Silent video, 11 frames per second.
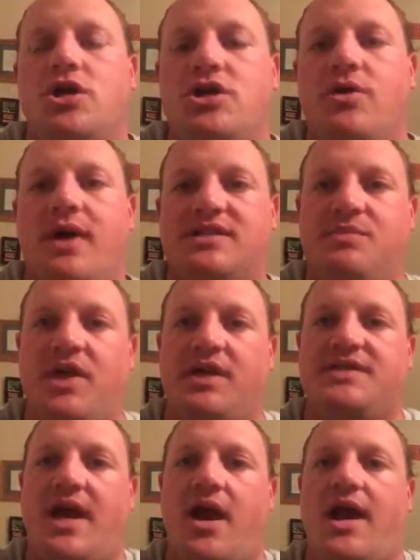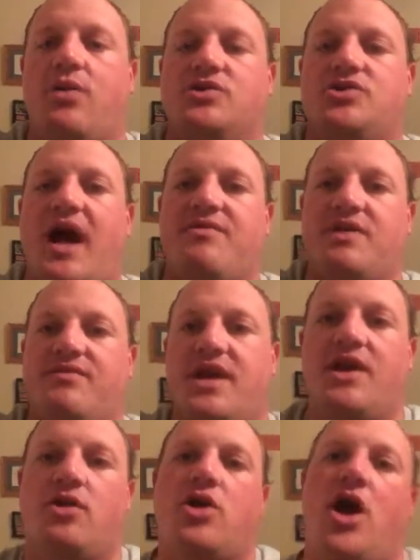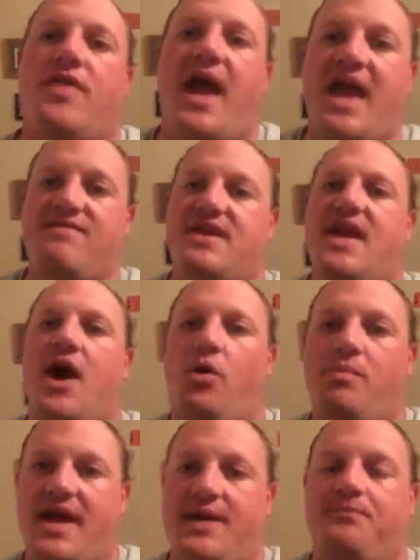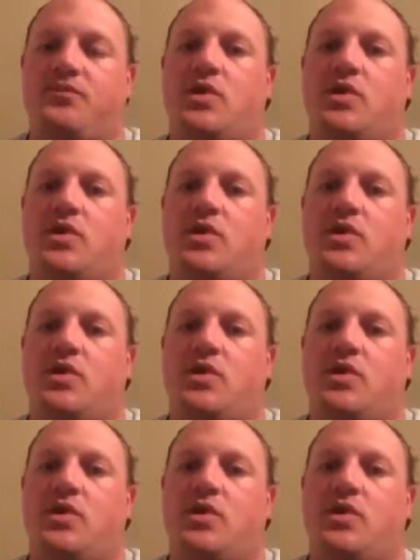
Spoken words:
U.S. military was driving a vehicle called the AVLB.